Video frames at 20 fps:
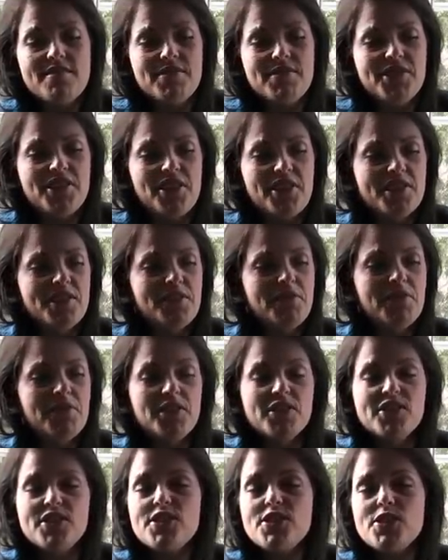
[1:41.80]
Started to
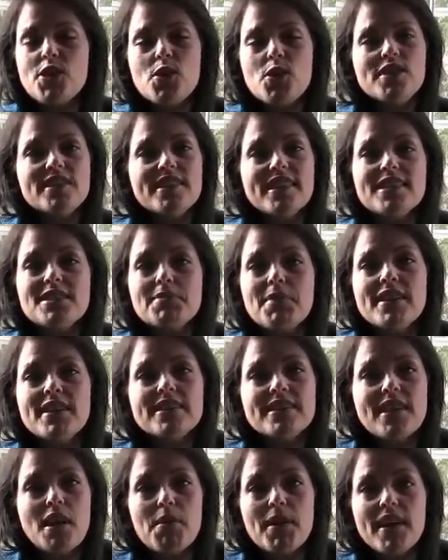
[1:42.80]
feel so sick to my
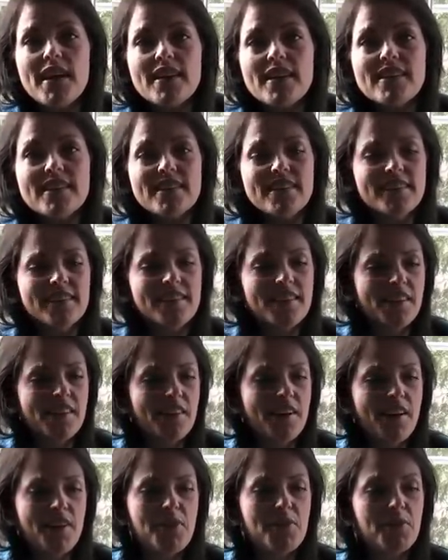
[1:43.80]
stomach,
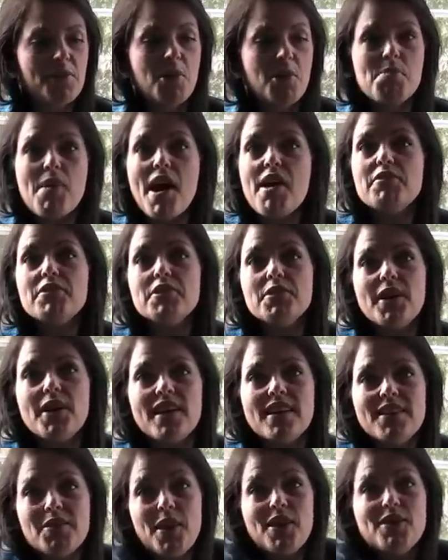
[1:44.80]
and I threw up
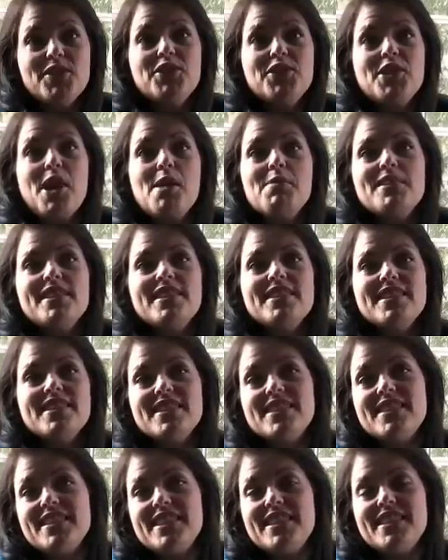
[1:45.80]
everywhere while I was strapped into
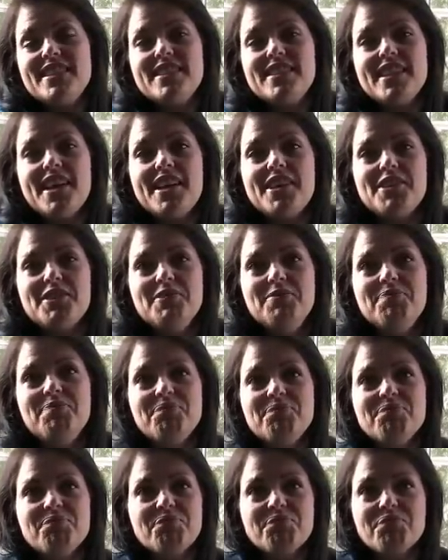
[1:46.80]
the CT scanner.
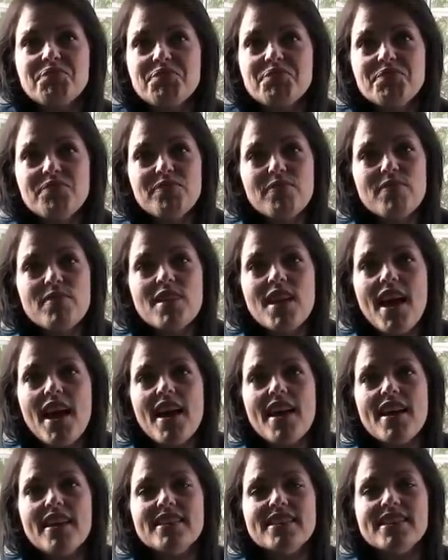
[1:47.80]

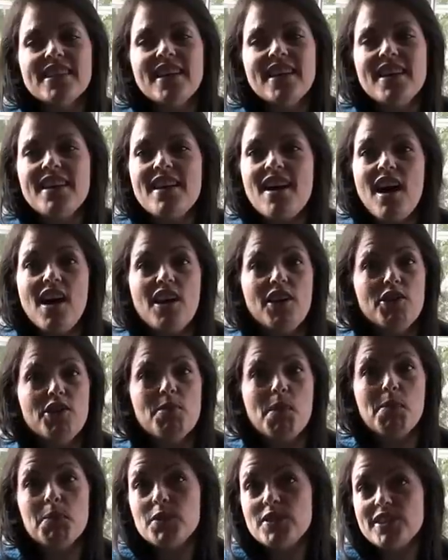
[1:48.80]
And all I
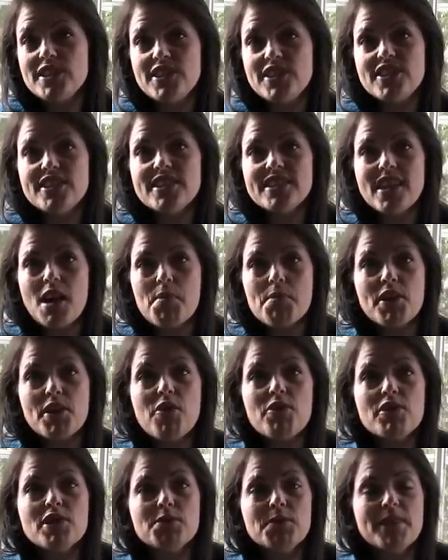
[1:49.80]
remember was the nurses coming
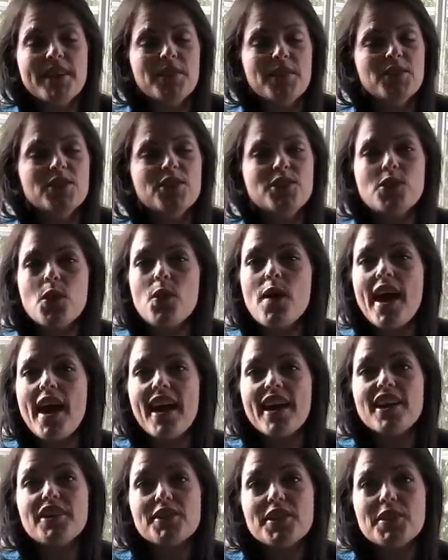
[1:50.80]
over to me. They were so
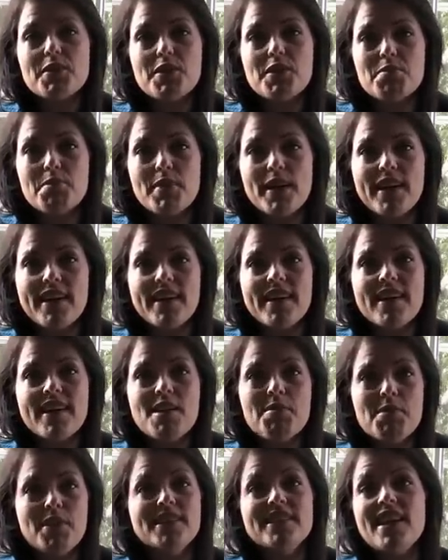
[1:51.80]
angry with me
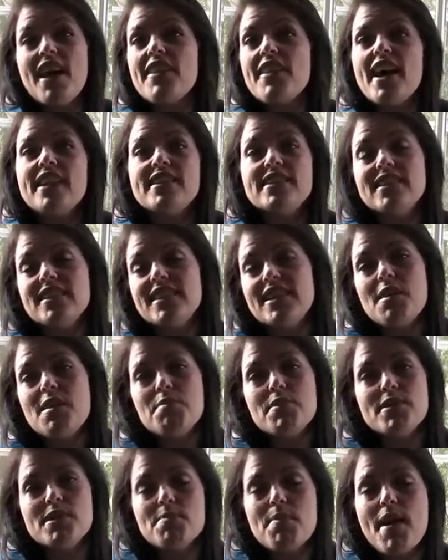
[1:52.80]
because now they had to clean
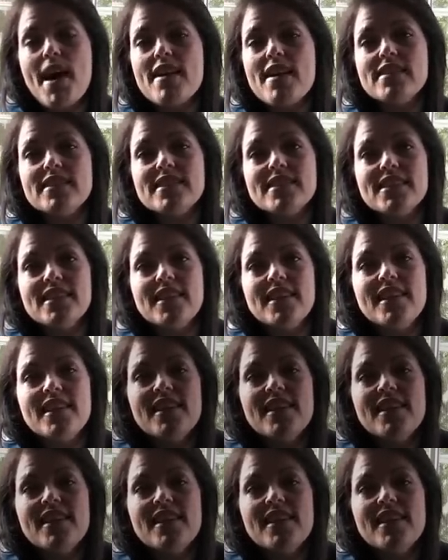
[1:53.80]
up this mess.